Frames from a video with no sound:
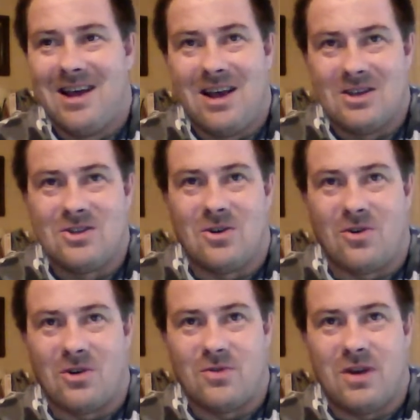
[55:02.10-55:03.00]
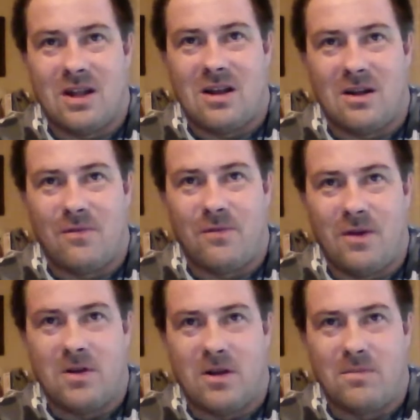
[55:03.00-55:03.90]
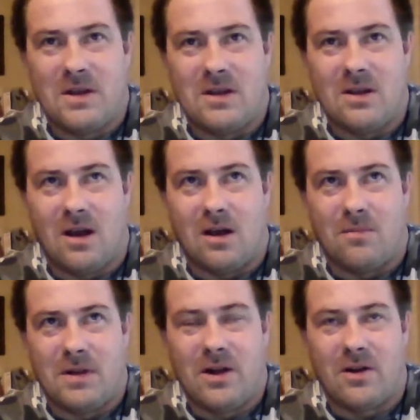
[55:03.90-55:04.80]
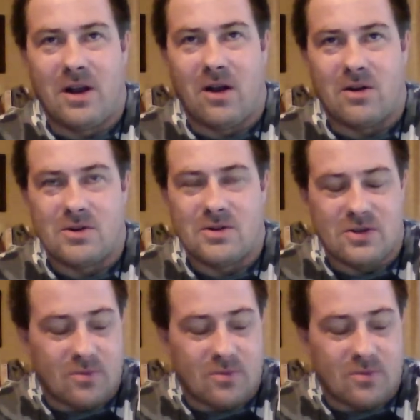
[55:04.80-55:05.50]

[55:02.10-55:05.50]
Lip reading: So of course we had a lot of female player characters as